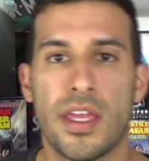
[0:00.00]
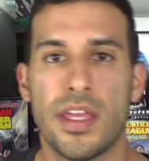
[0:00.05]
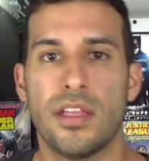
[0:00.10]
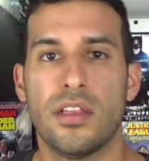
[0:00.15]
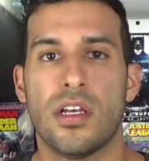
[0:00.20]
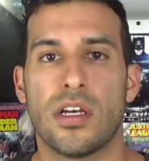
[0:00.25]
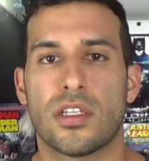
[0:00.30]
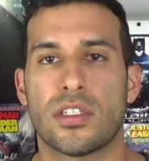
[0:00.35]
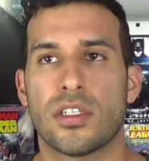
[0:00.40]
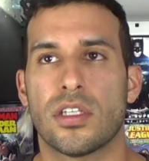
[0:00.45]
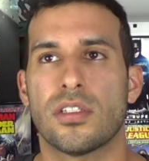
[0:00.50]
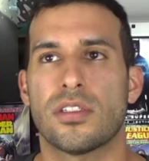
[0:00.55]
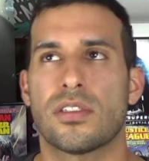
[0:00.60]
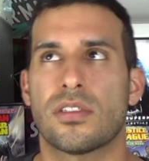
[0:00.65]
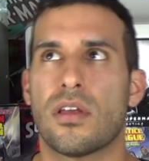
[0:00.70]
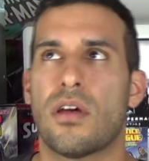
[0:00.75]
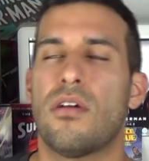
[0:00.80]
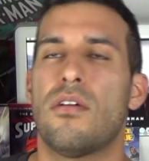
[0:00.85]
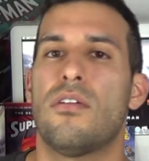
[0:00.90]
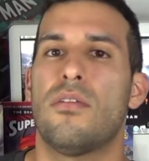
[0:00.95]
He looks
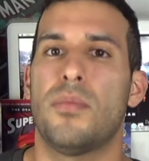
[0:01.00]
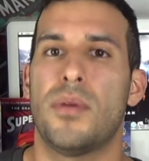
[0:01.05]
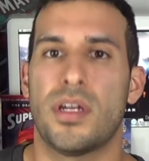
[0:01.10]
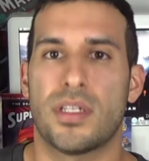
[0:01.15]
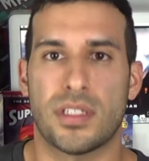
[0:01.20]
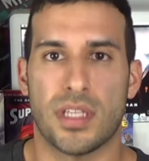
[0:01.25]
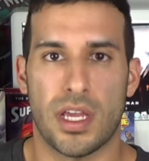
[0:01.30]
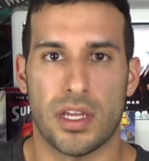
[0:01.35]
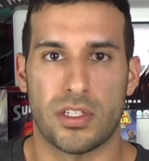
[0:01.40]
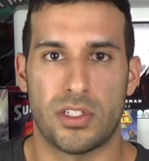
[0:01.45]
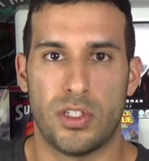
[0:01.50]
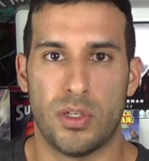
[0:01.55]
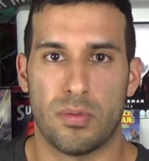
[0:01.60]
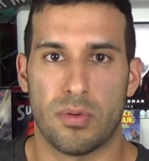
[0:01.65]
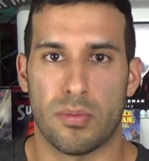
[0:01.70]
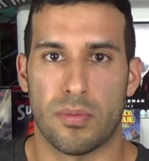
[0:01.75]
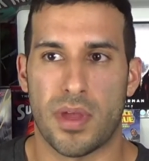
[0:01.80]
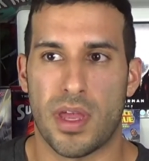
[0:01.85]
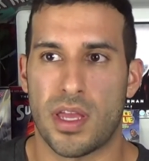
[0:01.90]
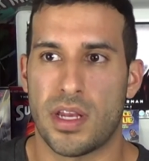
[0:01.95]
so much like
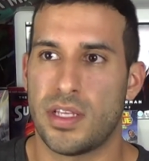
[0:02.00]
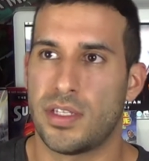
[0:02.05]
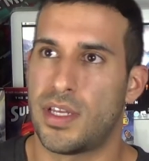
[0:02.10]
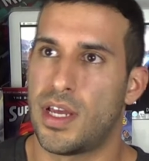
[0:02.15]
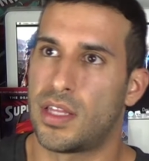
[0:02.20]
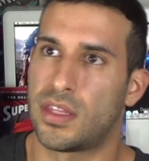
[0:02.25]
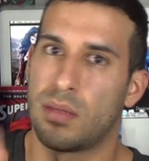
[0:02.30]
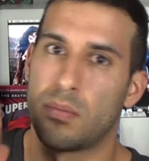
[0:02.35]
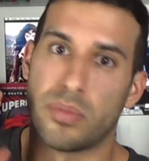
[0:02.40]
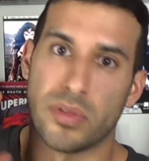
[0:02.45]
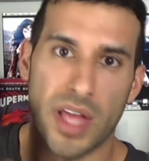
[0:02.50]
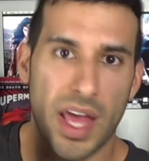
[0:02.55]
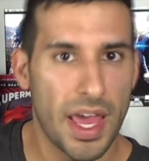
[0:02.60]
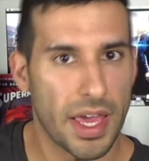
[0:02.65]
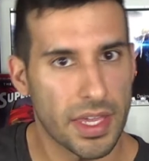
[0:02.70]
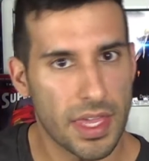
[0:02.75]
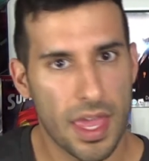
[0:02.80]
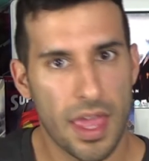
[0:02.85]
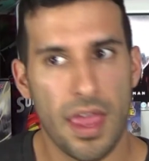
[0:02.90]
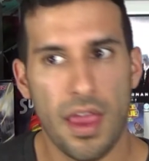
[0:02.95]
Superman. He's got the
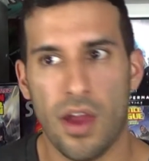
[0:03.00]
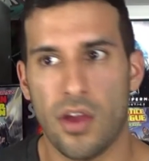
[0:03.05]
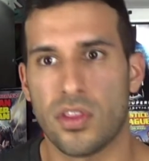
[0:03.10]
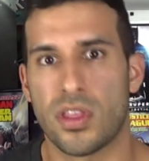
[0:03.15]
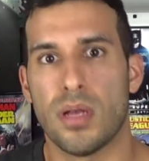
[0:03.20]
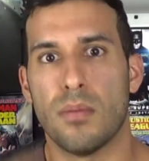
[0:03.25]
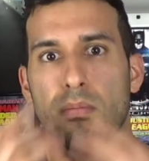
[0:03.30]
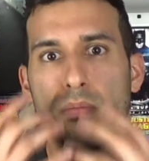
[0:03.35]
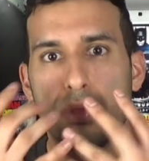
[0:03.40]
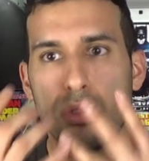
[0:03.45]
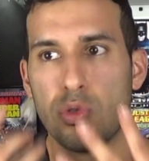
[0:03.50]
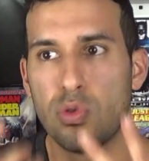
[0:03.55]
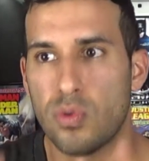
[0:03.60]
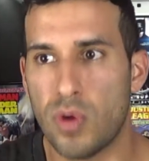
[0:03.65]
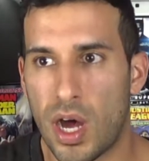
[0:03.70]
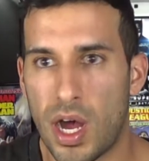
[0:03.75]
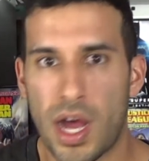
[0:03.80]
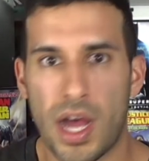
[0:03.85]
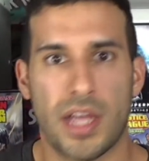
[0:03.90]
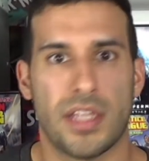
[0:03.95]
black hair, the blue
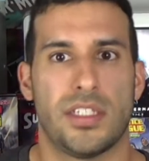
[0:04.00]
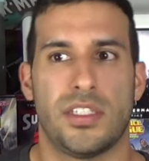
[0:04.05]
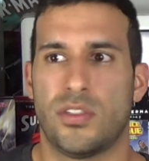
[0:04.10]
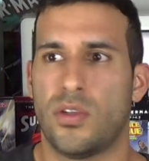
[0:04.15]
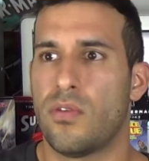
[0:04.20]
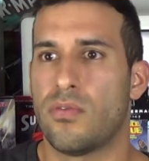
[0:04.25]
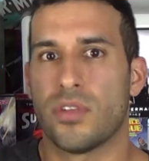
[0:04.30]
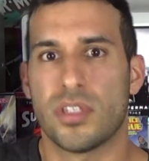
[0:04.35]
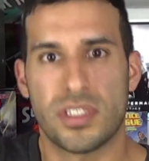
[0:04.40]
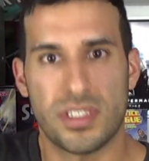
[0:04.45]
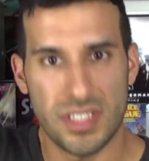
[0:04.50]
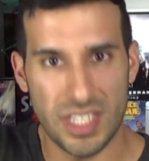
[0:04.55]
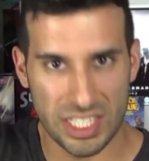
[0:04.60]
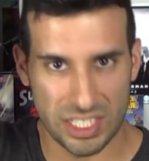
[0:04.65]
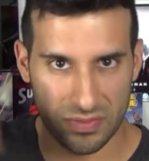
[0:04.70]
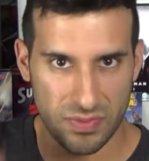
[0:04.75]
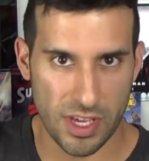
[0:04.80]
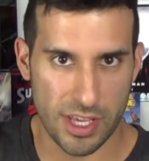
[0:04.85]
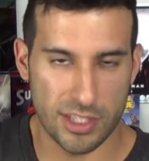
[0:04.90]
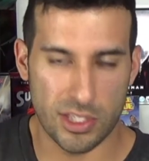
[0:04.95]
eyes, he's over
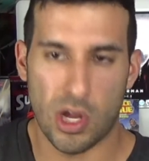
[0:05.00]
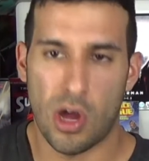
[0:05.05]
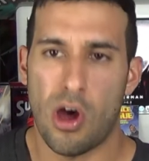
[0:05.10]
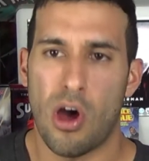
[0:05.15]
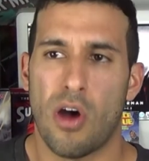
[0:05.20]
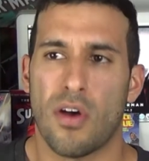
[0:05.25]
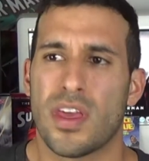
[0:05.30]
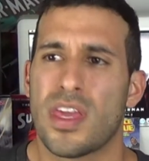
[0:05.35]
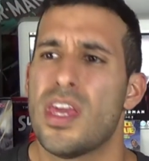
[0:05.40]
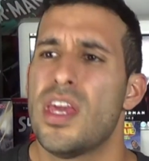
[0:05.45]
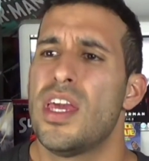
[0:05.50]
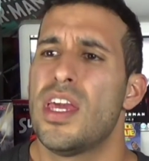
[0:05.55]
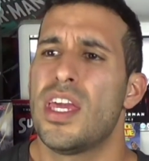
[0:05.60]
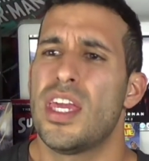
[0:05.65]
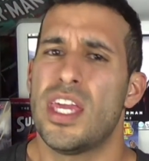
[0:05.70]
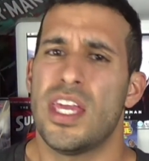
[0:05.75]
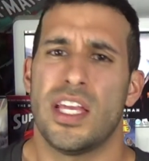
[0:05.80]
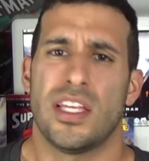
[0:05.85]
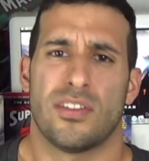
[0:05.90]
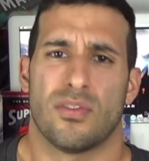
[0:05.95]
6 feet tall.
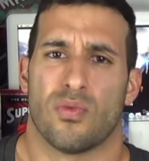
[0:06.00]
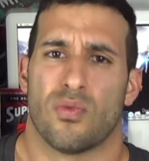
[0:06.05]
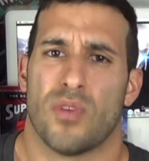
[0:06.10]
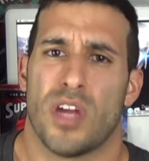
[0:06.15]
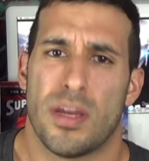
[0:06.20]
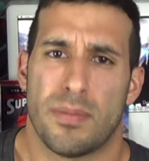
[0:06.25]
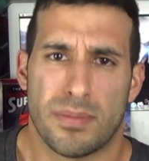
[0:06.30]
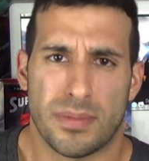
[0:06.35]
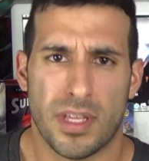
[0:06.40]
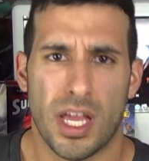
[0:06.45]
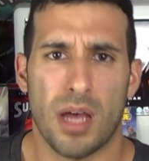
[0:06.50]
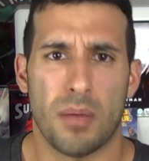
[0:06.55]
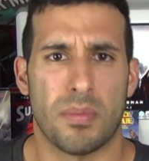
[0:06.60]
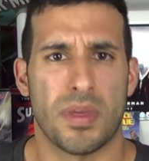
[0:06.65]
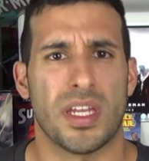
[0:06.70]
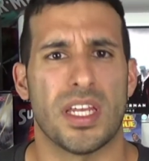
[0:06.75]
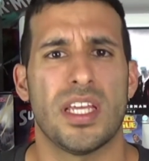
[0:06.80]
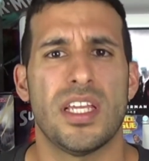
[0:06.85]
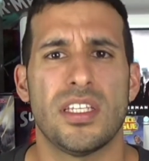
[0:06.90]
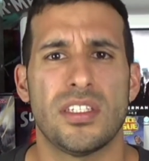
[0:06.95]
He's ripped up
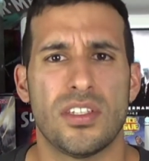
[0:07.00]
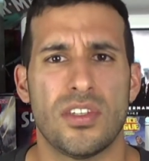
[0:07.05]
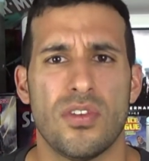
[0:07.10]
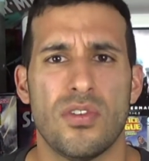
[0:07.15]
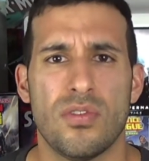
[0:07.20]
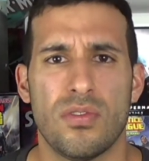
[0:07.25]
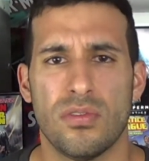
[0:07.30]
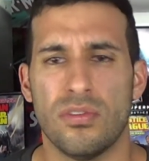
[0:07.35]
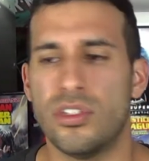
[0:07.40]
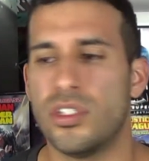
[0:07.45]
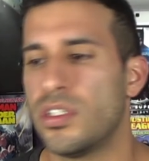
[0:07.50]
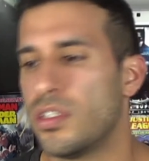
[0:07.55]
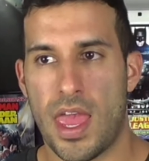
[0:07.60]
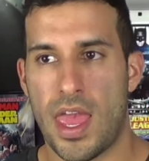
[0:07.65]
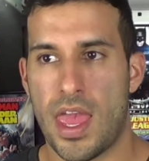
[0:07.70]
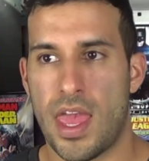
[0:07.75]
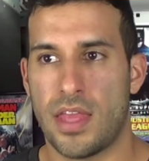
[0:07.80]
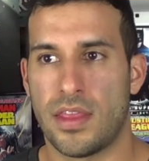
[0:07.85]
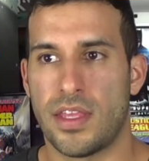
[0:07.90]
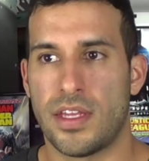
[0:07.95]
and he's huge.
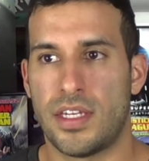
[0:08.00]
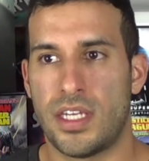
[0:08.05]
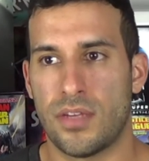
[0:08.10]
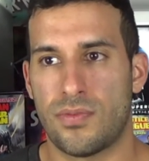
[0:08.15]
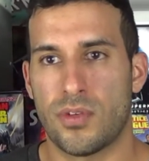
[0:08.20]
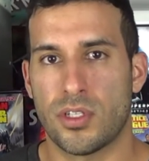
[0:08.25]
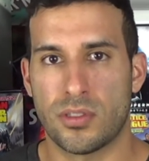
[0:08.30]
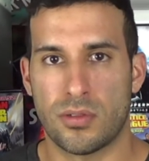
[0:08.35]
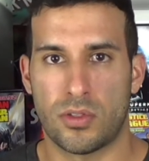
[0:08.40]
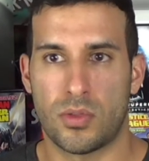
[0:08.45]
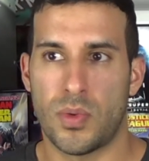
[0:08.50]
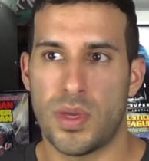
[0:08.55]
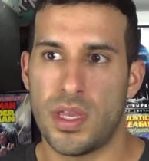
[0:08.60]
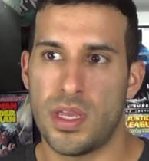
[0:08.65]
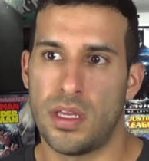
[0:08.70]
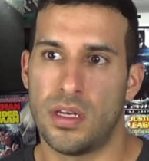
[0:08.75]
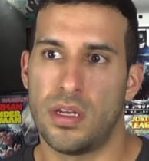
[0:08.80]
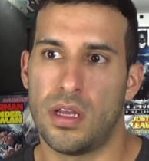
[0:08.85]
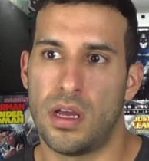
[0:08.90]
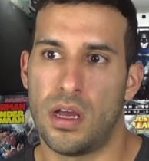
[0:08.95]
And the difference
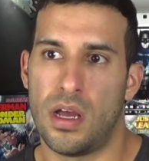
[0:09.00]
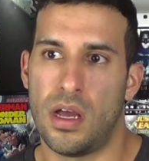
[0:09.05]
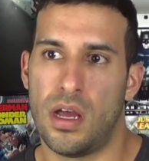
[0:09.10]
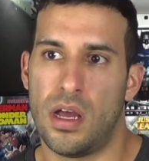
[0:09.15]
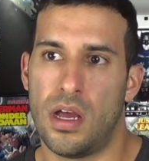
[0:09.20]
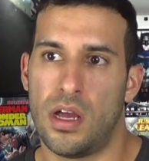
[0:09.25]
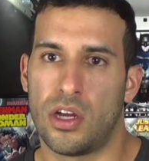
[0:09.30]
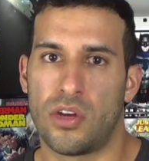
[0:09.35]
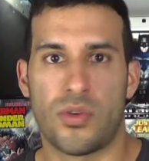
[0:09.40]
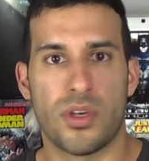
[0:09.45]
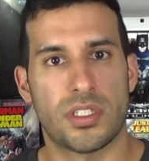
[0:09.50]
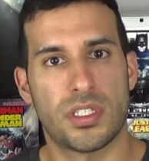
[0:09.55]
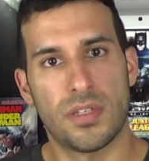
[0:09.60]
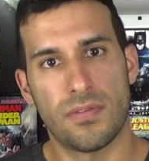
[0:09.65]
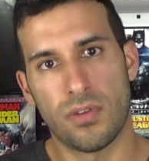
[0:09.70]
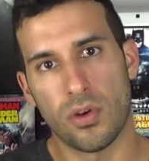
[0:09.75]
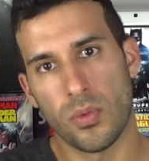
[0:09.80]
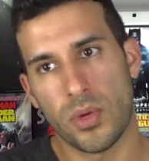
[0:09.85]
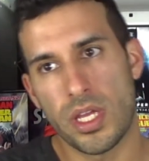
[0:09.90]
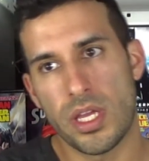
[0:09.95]
between
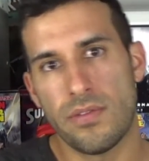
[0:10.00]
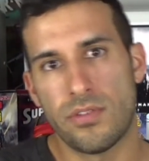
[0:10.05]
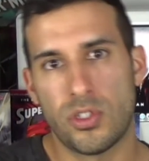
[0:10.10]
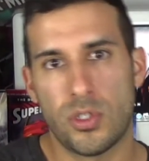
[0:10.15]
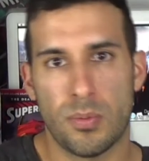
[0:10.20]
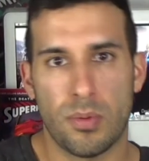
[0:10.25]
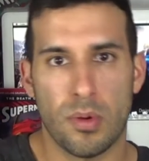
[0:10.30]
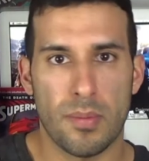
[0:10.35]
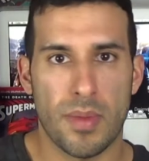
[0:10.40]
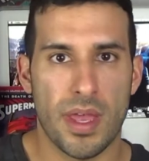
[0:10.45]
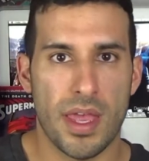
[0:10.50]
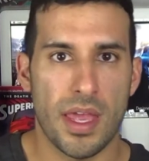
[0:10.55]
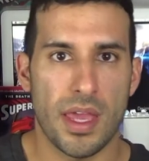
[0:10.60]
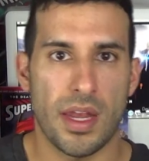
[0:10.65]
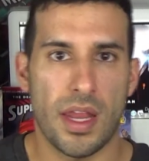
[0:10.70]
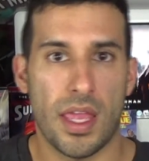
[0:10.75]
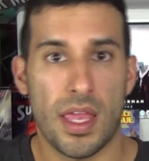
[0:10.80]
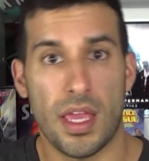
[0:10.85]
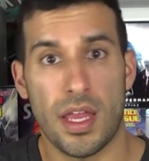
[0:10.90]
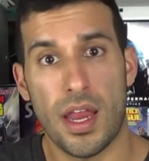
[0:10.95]
Christopher Reeve Superman
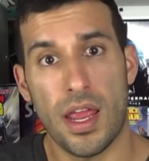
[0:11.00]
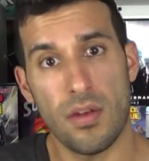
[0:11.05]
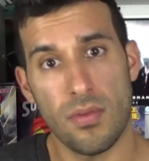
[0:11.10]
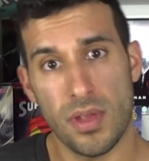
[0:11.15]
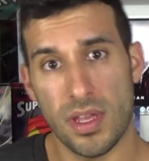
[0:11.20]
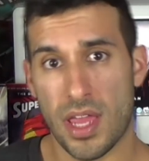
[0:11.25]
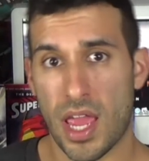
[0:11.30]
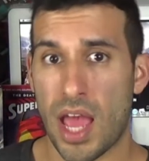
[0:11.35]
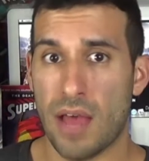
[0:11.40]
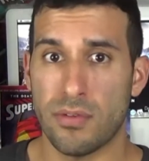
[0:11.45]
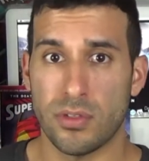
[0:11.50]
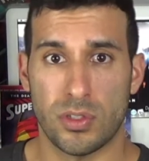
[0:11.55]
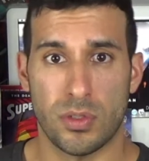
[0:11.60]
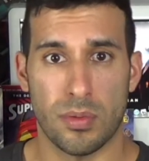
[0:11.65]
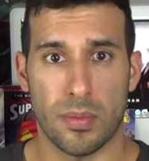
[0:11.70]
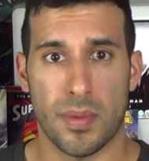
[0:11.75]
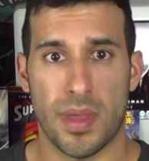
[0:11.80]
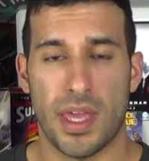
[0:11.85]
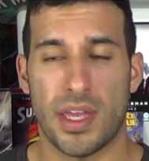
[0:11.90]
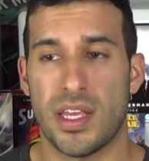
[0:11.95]
and Henry Cavill
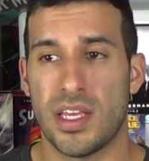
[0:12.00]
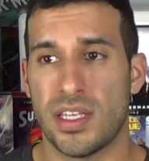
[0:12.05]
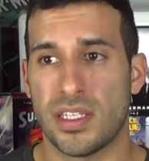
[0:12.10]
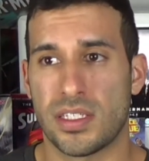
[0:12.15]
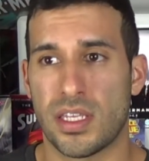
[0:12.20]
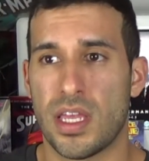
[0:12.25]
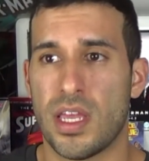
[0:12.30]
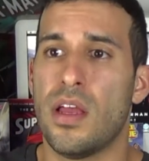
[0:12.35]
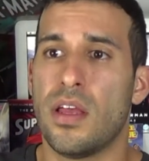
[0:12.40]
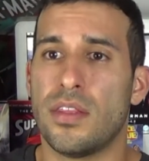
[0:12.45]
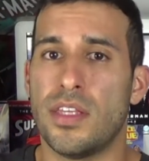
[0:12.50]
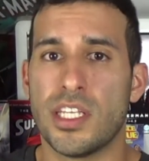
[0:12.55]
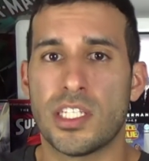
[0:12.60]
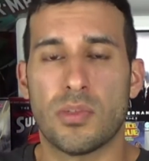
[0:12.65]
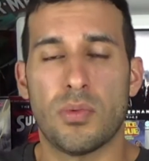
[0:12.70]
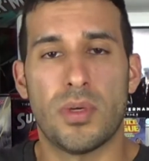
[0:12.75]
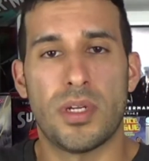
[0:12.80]
Superman is this